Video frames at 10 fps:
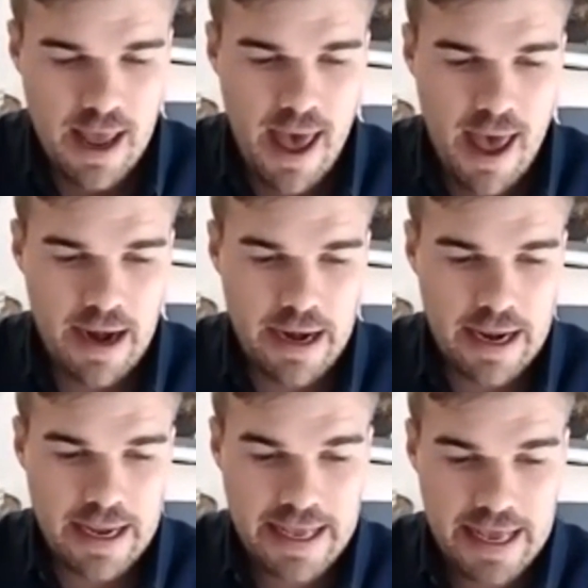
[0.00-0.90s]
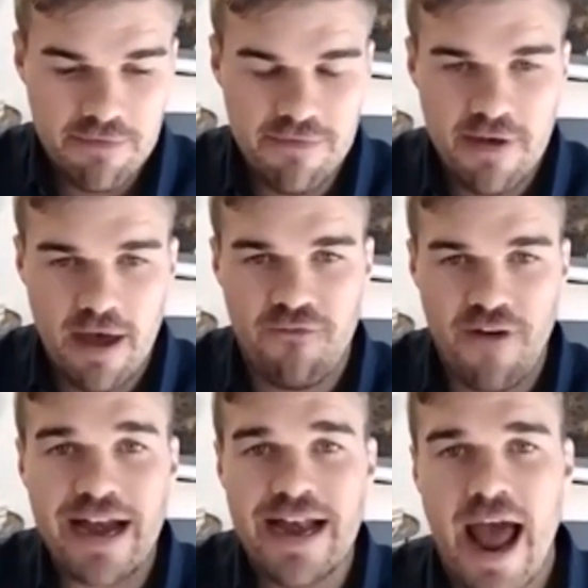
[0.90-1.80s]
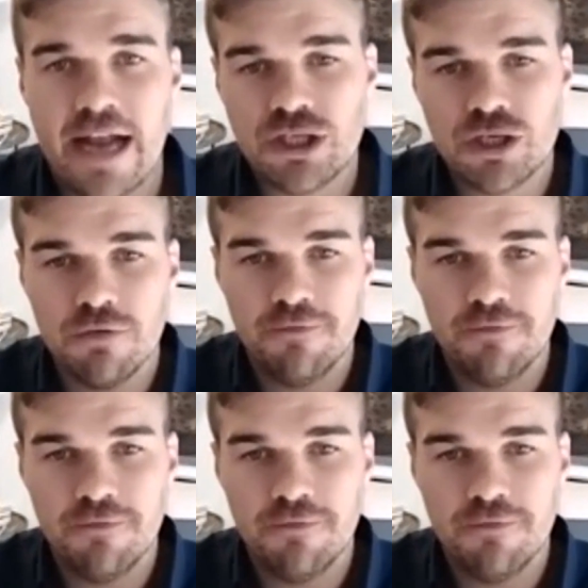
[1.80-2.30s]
and give a financial